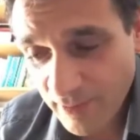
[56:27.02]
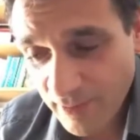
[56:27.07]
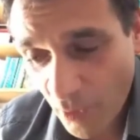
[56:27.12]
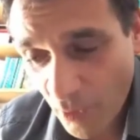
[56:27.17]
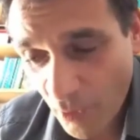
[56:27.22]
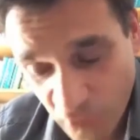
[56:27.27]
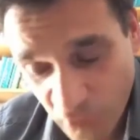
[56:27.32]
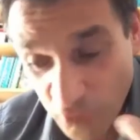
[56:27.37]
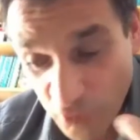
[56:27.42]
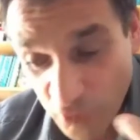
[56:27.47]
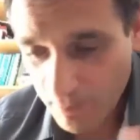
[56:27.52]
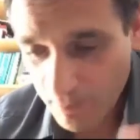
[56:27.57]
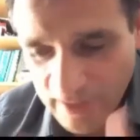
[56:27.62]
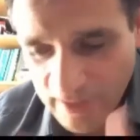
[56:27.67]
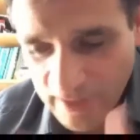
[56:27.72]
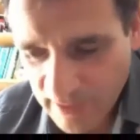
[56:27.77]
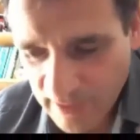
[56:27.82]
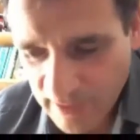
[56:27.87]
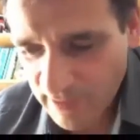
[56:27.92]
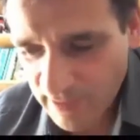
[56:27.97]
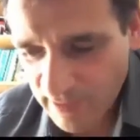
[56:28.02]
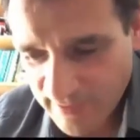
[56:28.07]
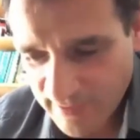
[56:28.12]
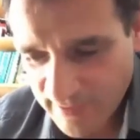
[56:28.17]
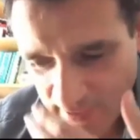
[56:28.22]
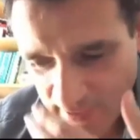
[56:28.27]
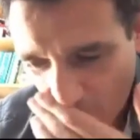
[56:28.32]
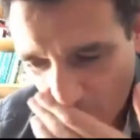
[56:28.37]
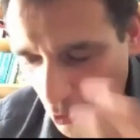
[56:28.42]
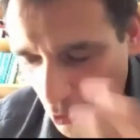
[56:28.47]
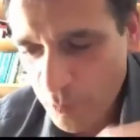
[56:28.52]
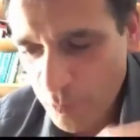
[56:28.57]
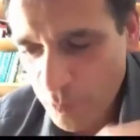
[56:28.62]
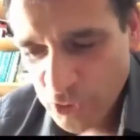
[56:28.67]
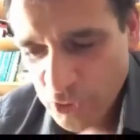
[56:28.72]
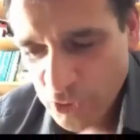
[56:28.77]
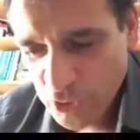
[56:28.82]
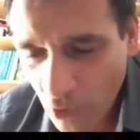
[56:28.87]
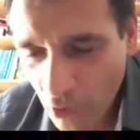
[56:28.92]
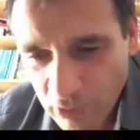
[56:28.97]
of course, many, let's say,
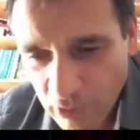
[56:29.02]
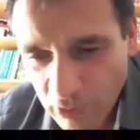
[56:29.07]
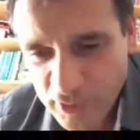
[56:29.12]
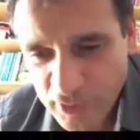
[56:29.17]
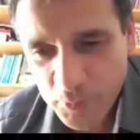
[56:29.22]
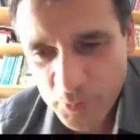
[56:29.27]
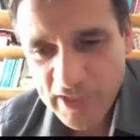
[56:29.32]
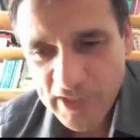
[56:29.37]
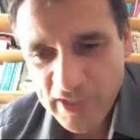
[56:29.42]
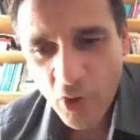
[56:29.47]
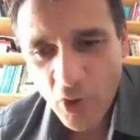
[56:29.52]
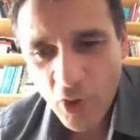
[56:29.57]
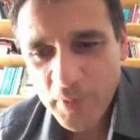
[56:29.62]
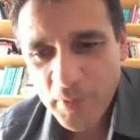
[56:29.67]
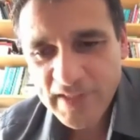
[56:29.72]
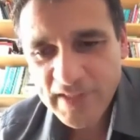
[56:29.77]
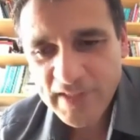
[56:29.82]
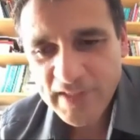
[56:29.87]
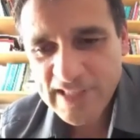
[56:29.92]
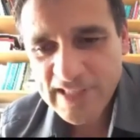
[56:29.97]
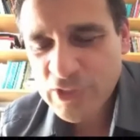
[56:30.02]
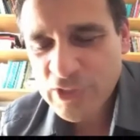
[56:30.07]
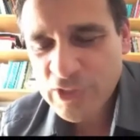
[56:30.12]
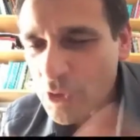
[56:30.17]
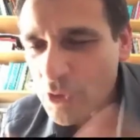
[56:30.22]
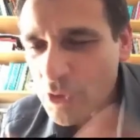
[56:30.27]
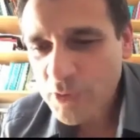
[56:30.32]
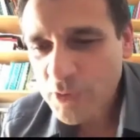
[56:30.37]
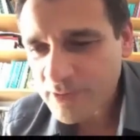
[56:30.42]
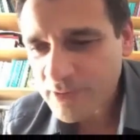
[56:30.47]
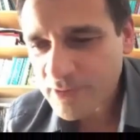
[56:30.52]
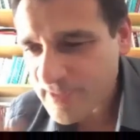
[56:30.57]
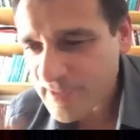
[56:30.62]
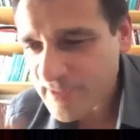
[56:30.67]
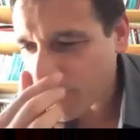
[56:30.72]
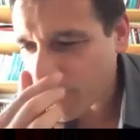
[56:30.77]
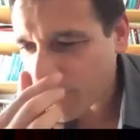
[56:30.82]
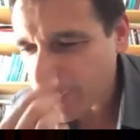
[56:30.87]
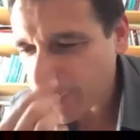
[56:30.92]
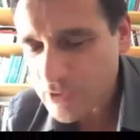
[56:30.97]
almost all, the spring opening is so
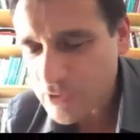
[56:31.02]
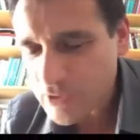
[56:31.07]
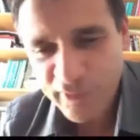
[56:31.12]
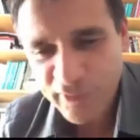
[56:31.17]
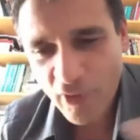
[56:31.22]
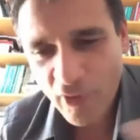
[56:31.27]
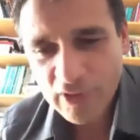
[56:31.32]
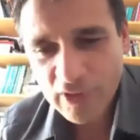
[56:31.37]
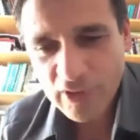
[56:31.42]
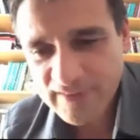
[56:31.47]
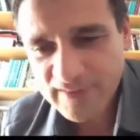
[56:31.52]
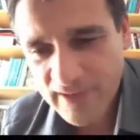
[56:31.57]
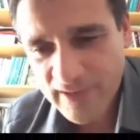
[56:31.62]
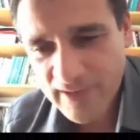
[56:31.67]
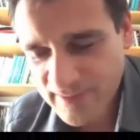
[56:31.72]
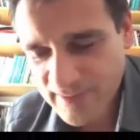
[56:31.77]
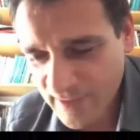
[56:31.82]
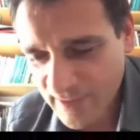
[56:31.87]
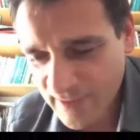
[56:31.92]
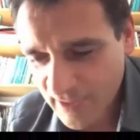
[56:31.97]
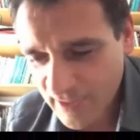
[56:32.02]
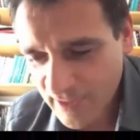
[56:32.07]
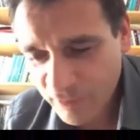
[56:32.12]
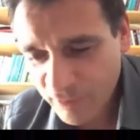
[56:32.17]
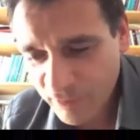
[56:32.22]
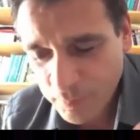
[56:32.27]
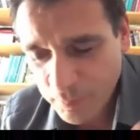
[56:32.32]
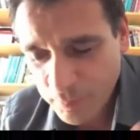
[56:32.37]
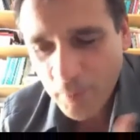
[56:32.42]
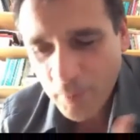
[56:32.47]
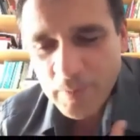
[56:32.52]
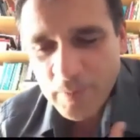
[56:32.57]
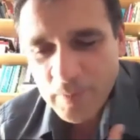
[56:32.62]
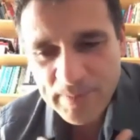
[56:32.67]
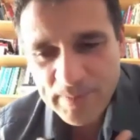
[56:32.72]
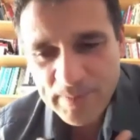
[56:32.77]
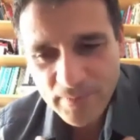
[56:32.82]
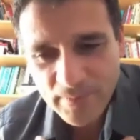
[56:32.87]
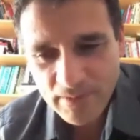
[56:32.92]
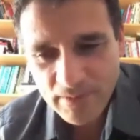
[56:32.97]
simple. It's a folk dance. Even
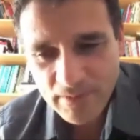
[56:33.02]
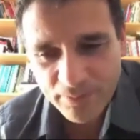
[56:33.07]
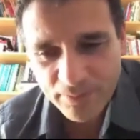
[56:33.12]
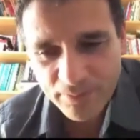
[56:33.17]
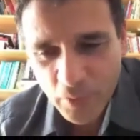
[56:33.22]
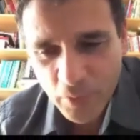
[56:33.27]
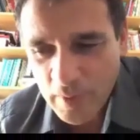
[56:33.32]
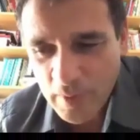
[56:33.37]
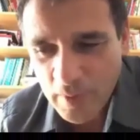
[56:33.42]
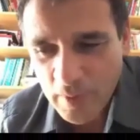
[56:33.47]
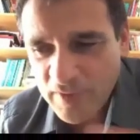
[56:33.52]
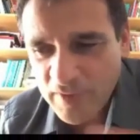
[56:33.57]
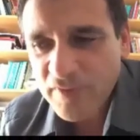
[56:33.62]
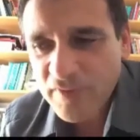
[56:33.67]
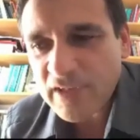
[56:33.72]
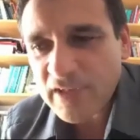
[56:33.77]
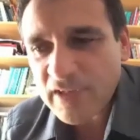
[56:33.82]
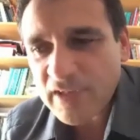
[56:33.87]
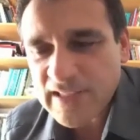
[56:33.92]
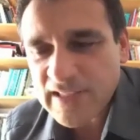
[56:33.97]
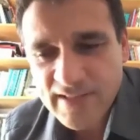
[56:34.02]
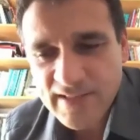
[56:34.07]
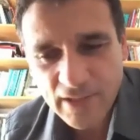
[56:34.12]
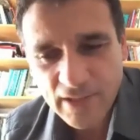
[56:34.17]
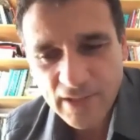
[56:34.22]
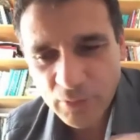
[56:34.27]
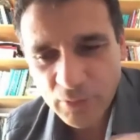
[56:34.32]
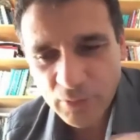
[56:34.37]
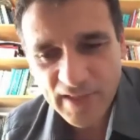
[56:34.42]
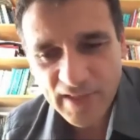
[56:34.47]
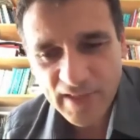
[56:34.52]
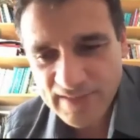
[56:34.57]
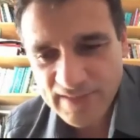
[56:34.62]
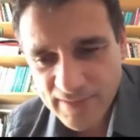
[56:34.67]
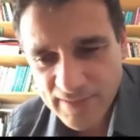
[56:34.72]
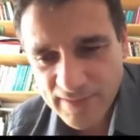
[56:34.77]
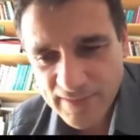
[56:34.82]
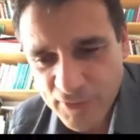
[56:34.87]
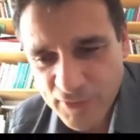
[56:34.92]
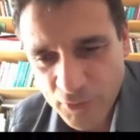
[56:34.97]
probably Vivaldi listened to that in
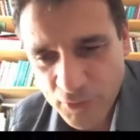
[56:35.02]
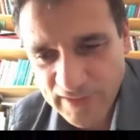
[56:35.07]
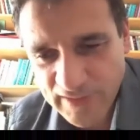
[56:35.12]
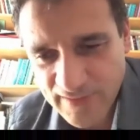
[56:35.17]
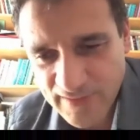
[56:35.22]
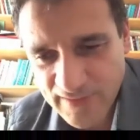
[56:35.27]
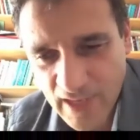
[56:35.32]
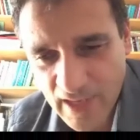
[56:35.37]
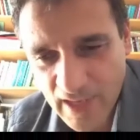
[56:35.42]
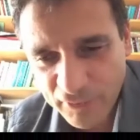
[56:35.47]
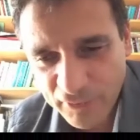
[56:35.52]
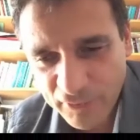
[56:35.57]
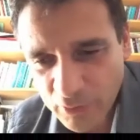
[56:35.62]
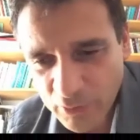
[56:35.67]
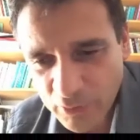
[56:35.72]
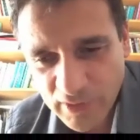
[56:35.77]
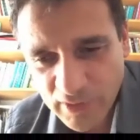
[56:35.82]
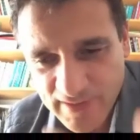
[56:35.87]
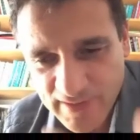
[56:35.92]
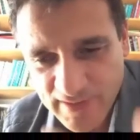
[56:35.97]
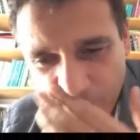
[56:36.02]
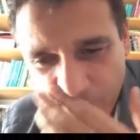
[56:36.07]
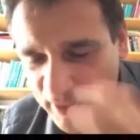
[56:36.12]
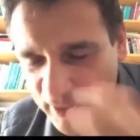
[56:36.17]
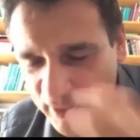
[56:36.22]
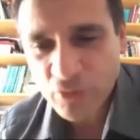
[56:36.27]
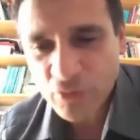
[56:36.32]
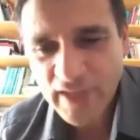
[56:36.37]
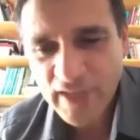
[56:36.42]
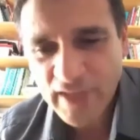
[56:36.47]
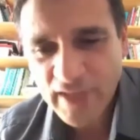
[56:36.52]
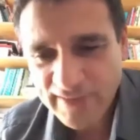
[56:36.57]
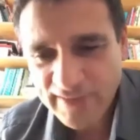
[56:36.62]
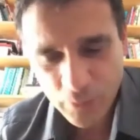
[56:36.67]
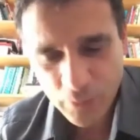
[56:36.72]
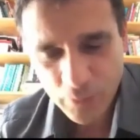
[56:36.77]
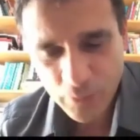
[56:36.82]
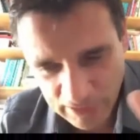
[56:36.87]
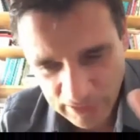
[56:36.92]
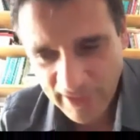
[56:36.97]
the street in the afternoon and say, okay, tonight I
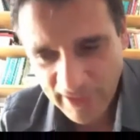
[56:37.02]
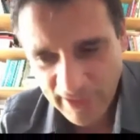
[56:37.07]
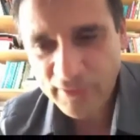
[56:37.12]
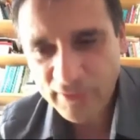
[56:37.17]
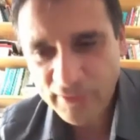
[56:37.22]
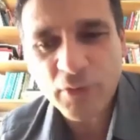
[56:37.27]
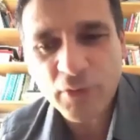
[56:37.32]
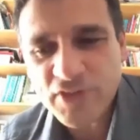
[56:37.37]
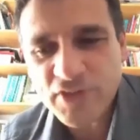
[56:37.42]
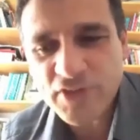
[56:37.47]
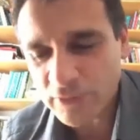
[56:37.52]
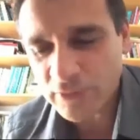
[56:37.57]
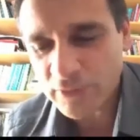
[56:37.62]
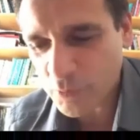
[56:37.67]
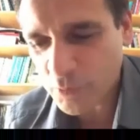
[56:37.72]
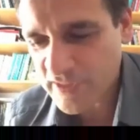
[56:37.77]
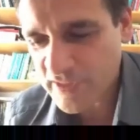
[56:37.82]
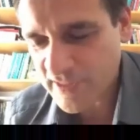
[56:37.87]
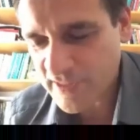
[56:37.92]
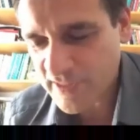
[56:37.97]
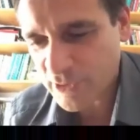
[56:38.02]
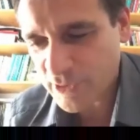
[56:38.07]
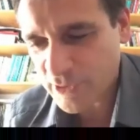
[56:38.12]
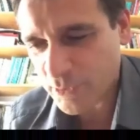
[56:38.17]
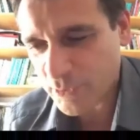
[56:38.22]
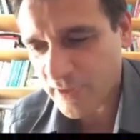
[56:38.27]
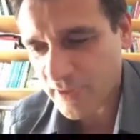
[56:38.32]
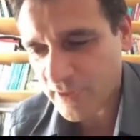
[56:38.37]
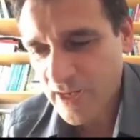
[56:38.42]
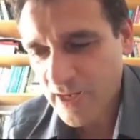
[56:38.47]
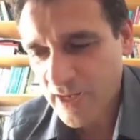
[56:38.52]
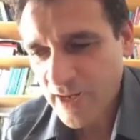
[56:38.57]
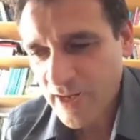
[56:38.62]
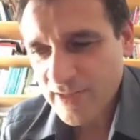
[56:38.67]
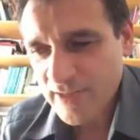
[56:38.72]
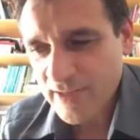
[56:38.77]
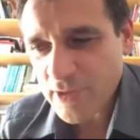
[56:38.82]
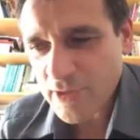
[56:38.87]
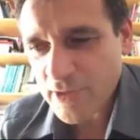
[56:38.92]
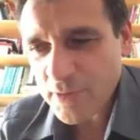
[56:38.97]
will write a concerto with this tune.
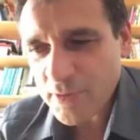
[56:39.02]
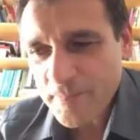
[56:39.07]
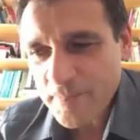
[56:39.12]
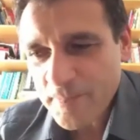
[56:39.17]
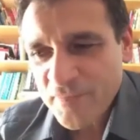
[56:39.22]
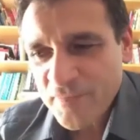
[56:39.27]
So